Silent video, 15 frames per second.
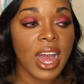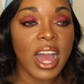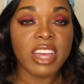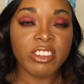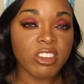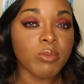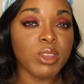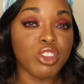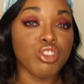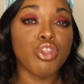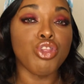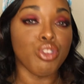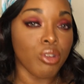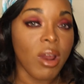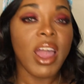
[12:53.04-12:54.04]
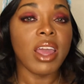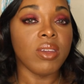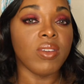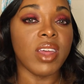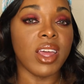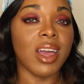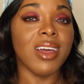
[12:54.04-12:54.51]
I should be
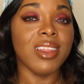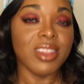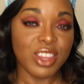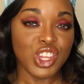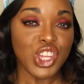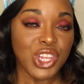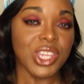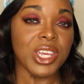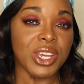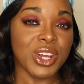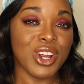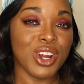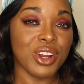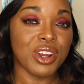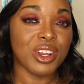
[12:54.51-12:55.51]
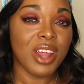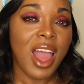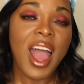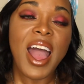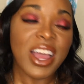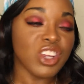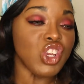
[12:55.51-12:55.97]
thriving this year.
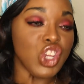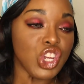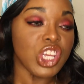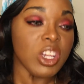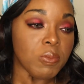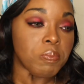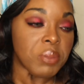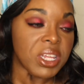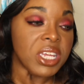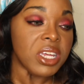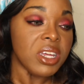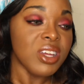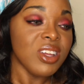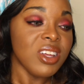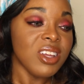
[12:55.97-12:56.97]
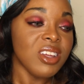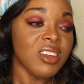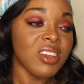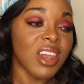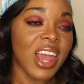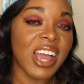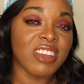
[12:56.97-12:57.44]
I should be.
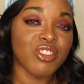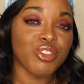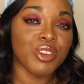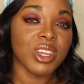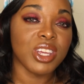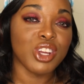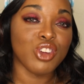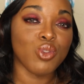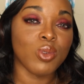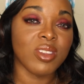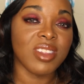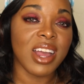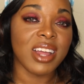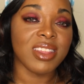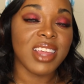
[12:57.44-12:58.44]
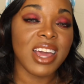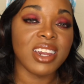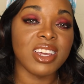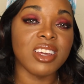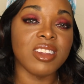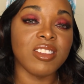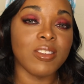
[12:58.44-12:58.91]
Last 3 years was not
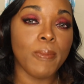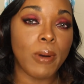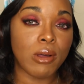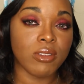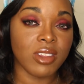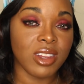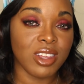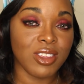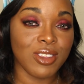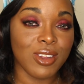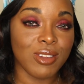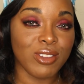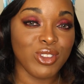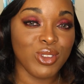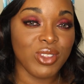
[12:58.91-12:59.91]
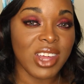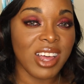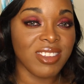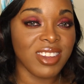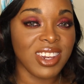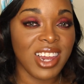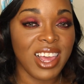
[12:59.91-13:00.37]
that good, supposedly, so
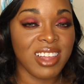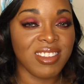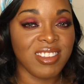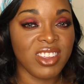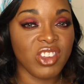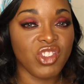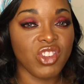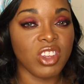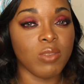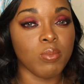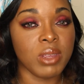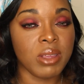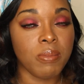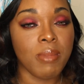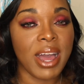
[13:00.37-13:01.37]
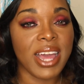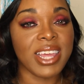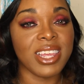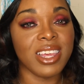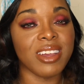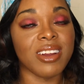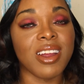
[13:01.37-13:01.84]
2018 should be my
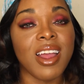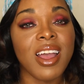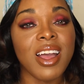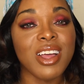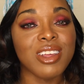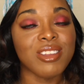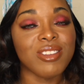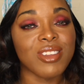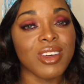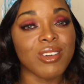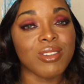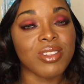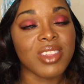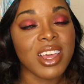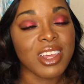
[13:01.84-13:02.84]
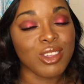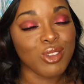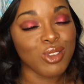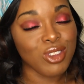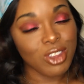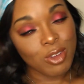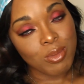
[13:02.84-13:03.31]
year. So thank you
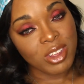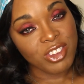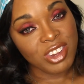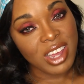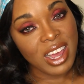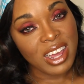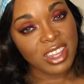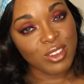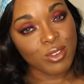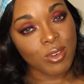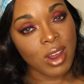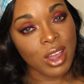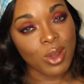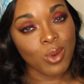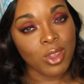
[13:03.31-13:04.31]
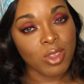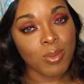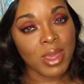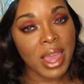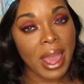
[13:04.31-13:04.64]
so much, guys, for rocking with me.